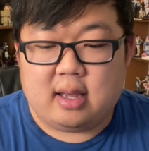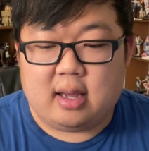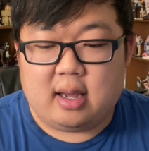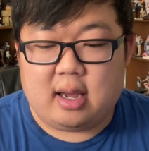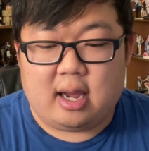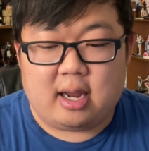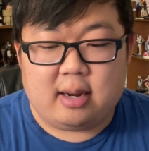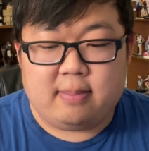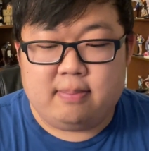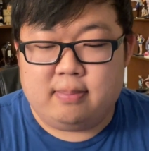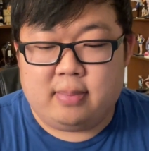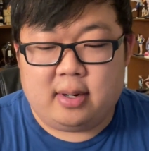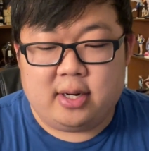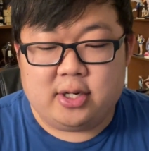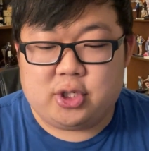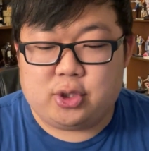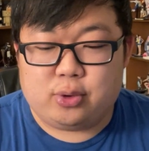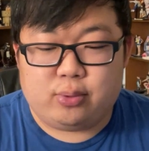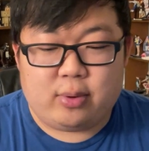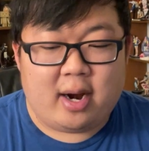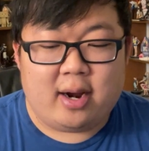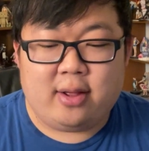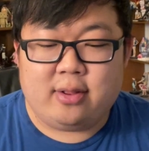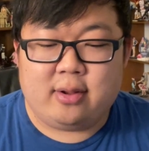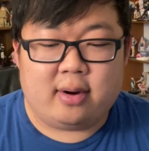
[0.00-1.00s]
I'd much
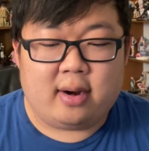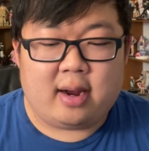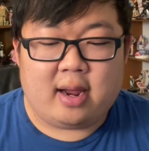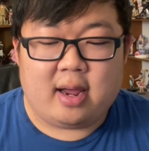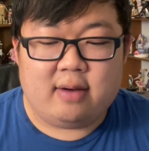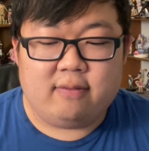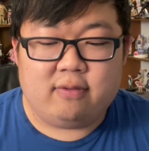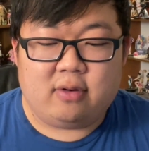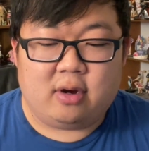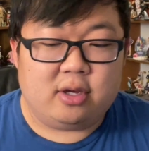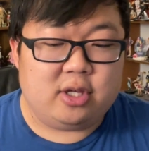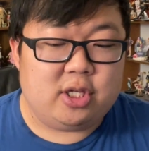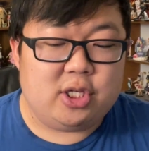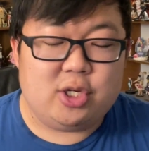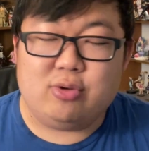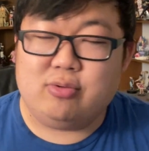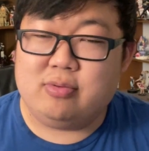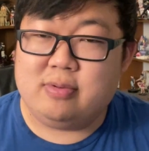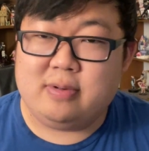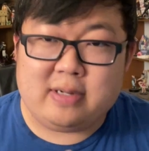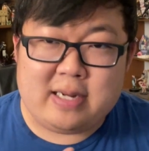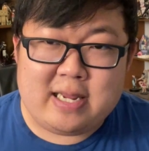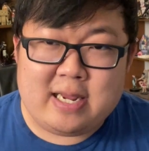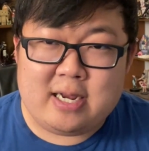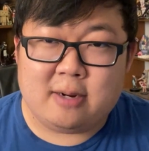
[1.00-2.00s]
rather have a
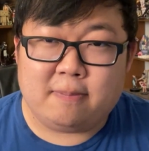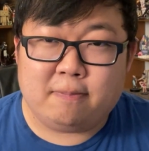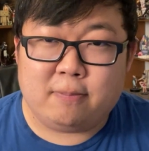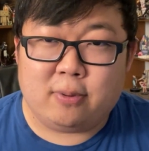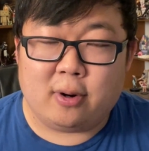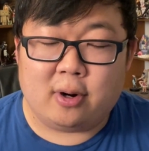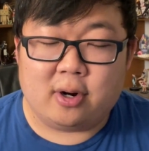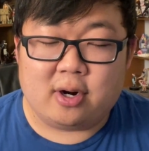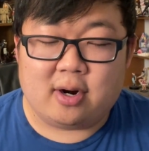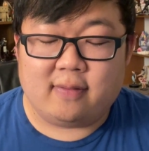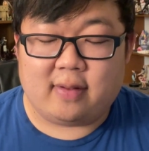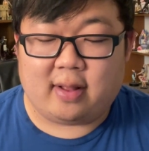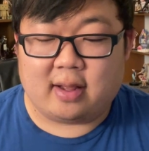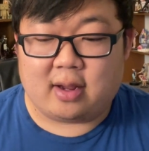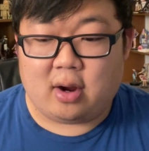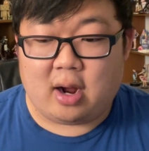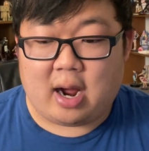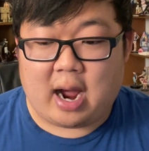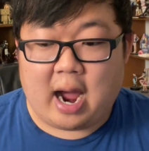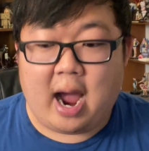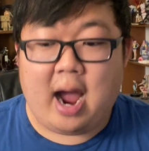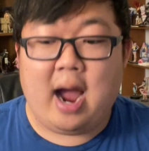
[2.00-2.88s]
unique perk of like,